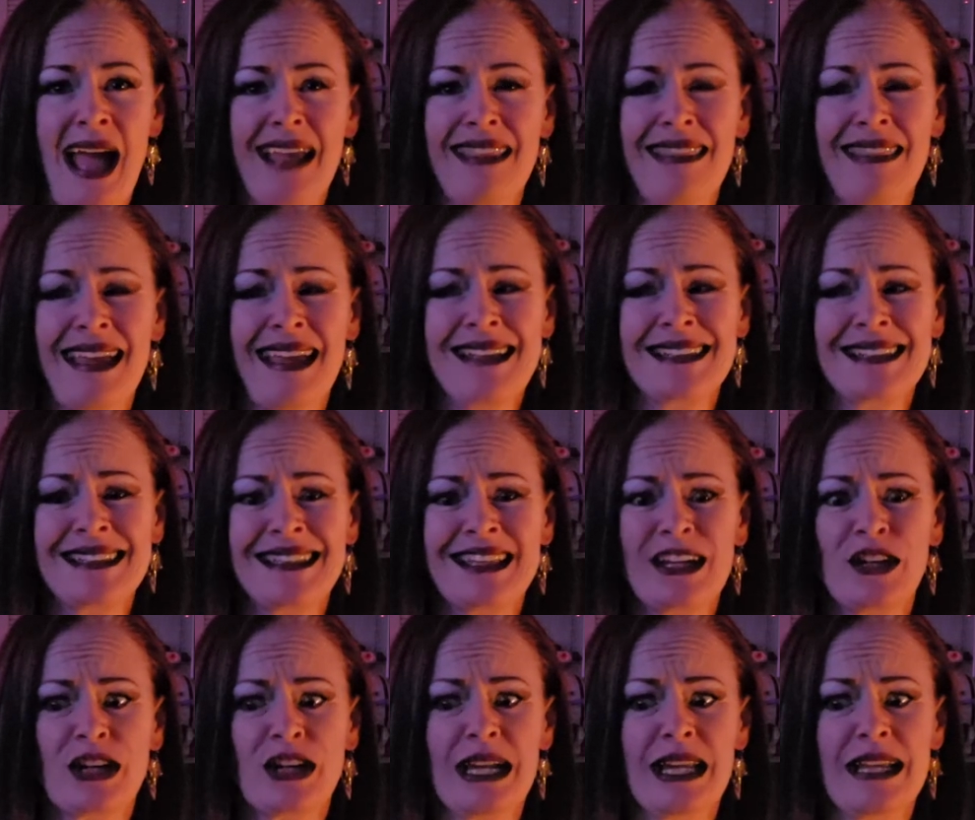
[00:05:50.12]
I liked
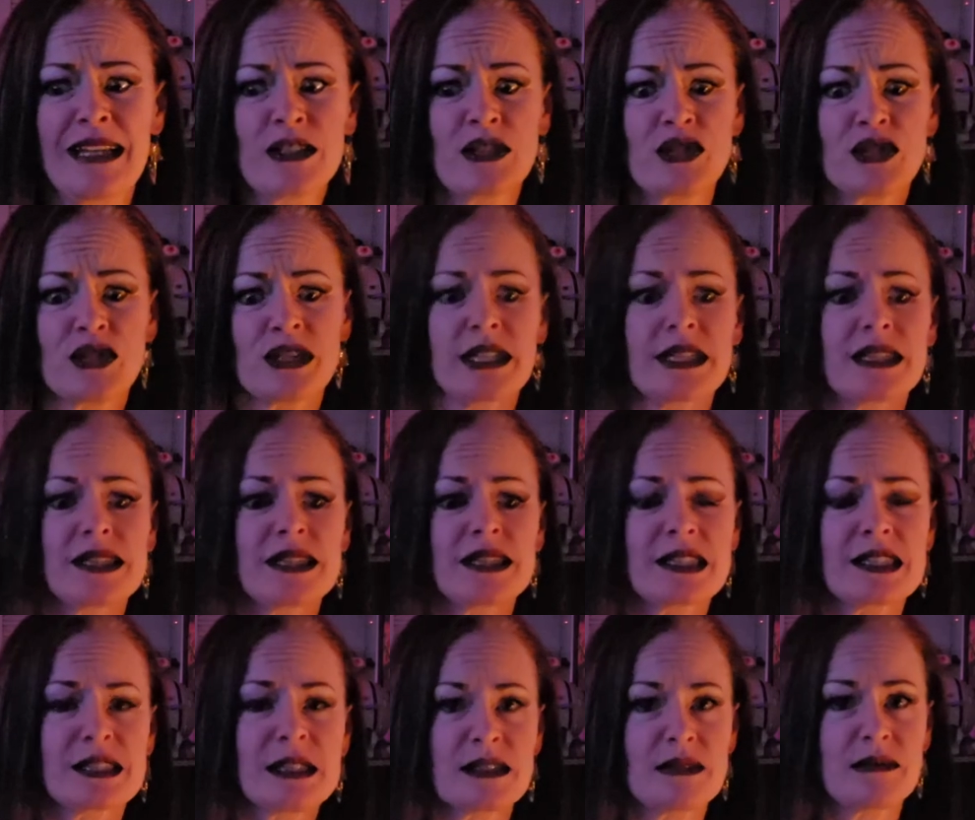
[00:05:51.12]
their
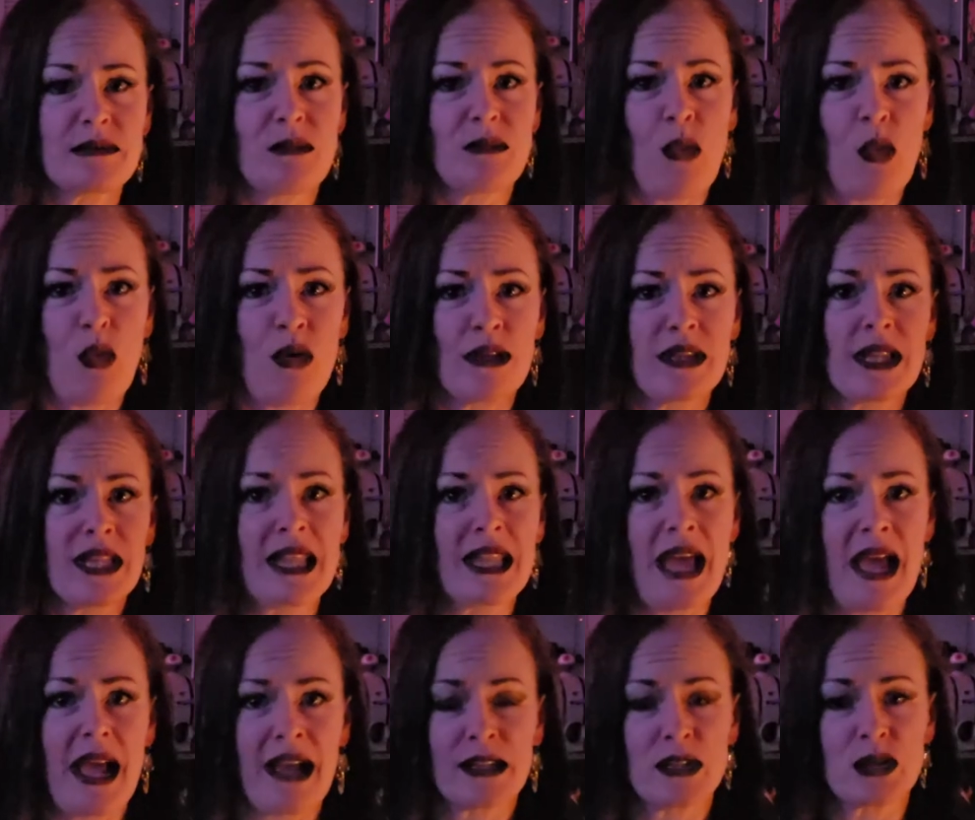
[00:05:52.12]
entrance yeah, more they, than the
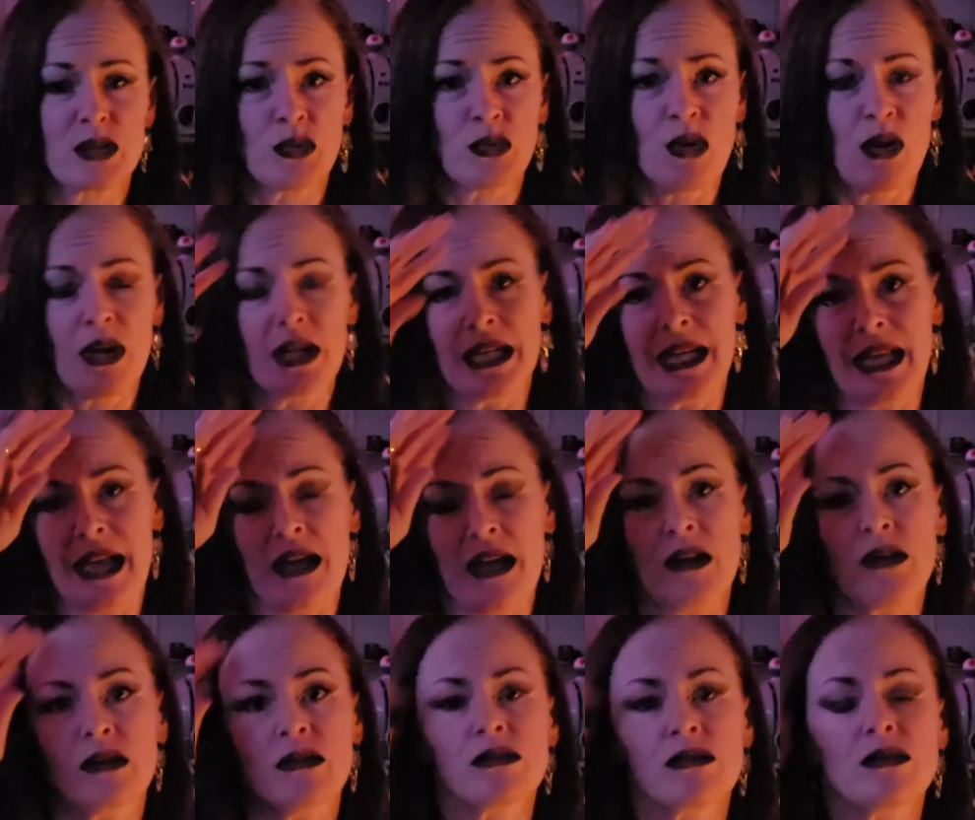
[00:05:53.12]
actual they were one o-